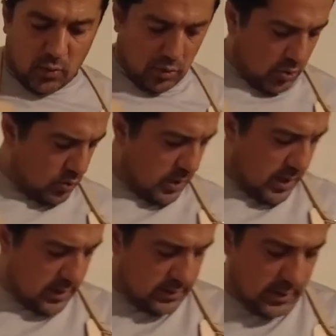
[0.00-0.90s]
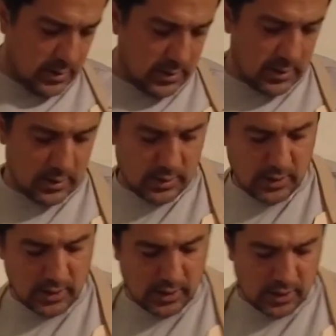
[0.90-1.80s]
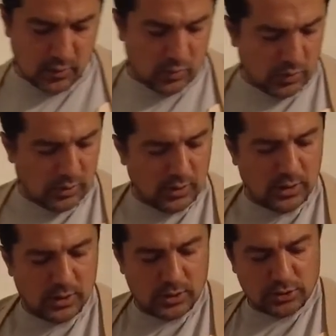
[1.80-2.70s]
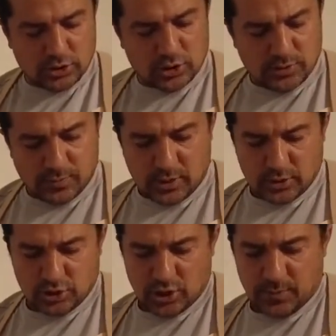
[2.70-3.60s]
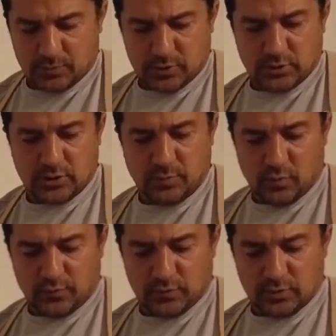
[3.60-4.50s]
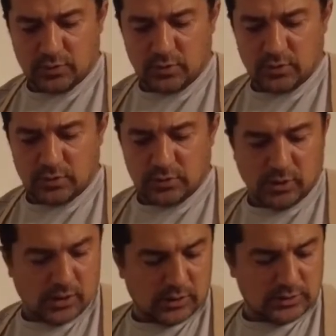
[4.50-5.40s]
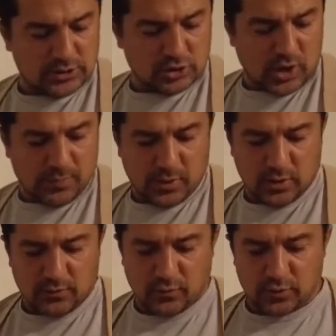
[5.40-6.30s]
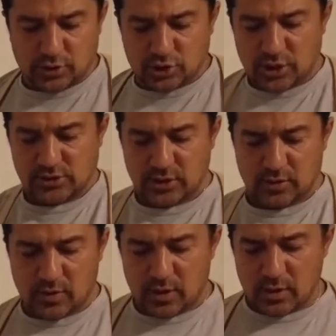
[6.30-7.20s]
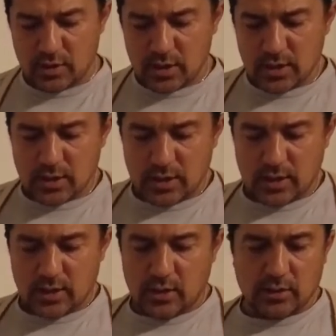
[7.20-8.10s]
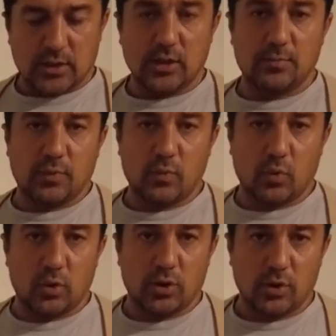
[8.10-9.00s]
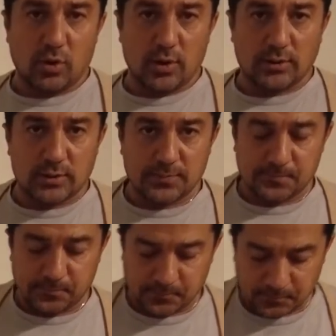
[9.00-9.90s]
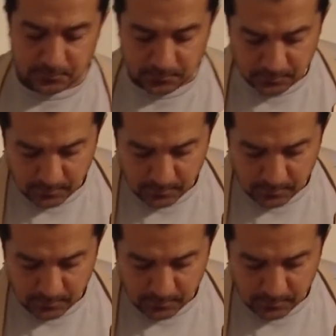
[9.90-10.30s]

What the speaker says: work on that. I will trim and shape the tip of the strap here for the chest area, and I'll keep working on it.